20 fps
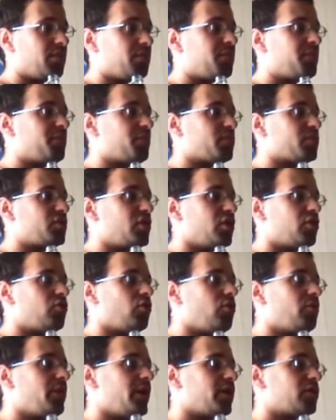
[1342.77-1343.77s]
because it's
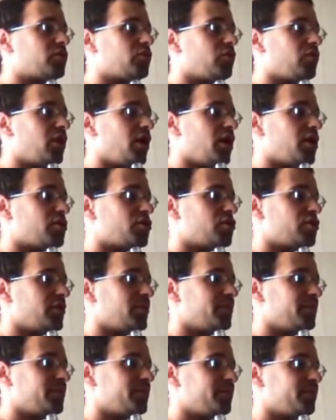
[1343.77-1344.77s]
not my culture,
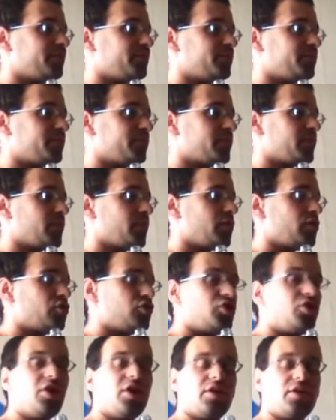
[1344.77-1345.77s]
people say go
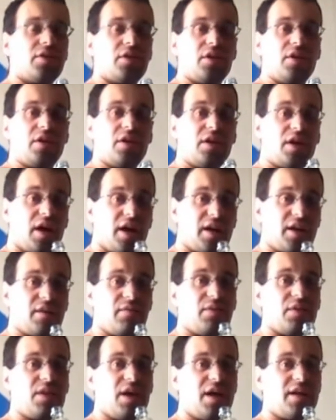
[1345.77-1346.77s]
back to Russia.
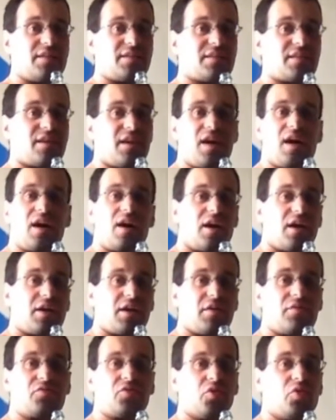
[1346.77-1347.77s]

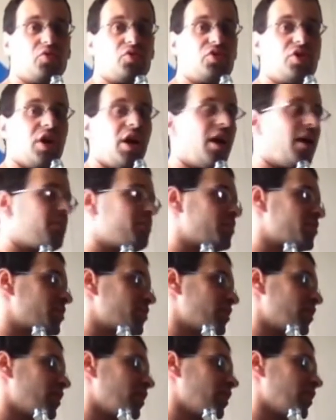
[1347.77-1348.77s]
Shit. I have a
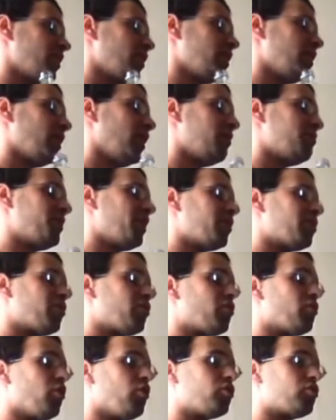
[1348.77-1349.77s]
nice car, I have
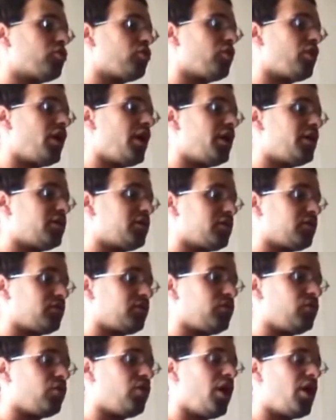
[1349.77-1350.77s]
two jobs.
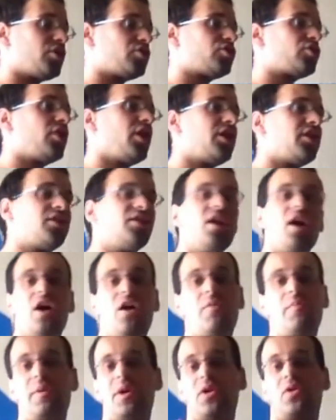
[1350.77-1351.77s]
I'm not gonna
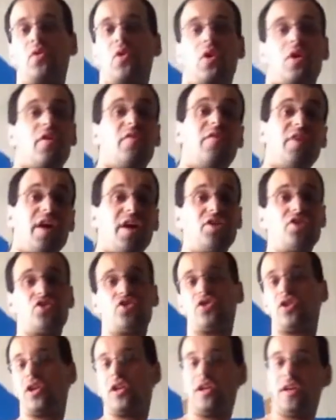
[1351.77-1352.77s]
go to right to
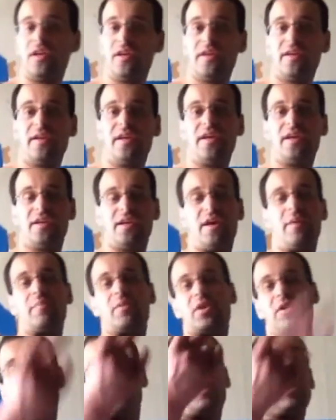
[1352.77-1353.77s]
rush right now, I
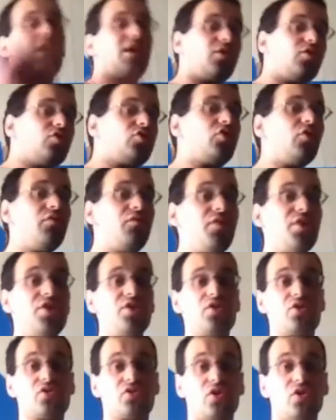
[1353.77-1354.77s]
may go
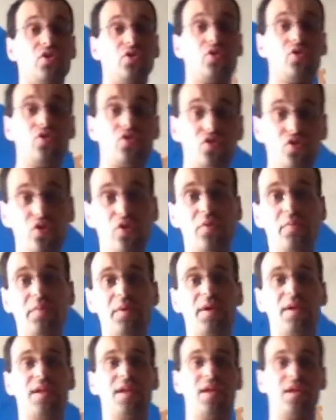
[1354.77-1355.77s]
eventually, and I'm gonna
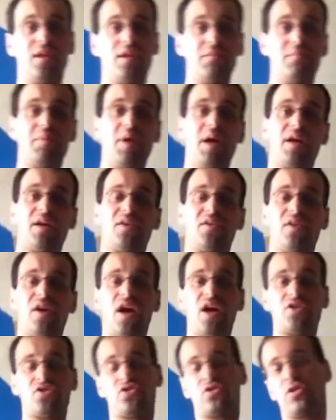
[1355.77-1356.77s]
make YouTube
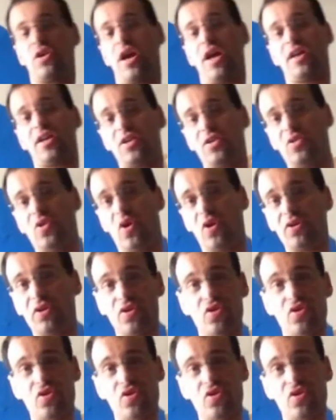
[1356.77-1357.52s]
videos on YouTube